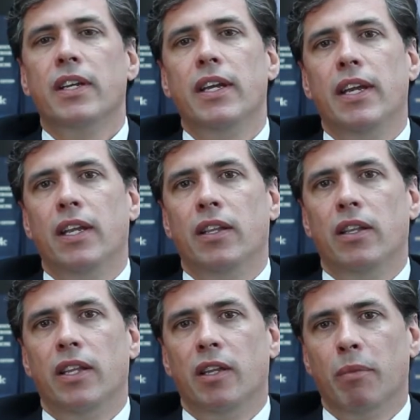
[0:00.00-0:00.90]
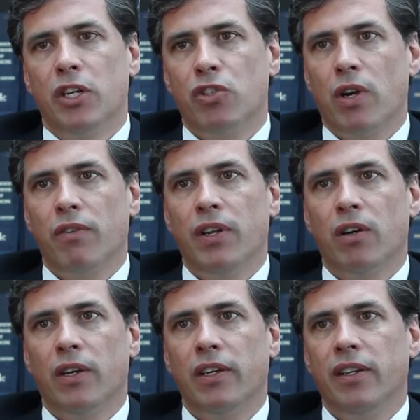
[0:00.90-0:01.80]
In the administrative
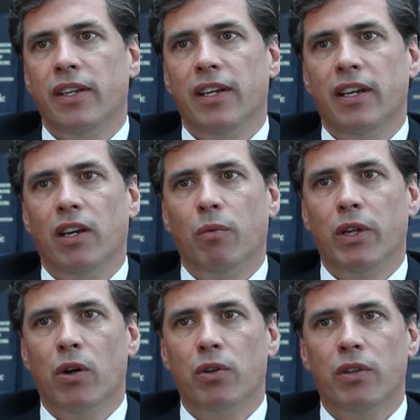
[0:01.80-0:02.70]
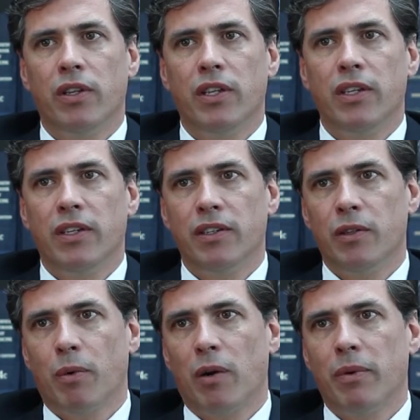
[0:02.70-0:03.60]
hearing, we go to the
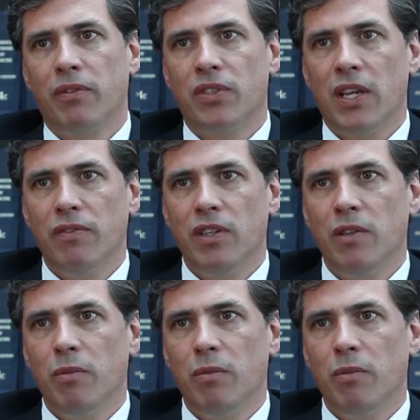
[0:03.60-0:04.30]
Department of Safety,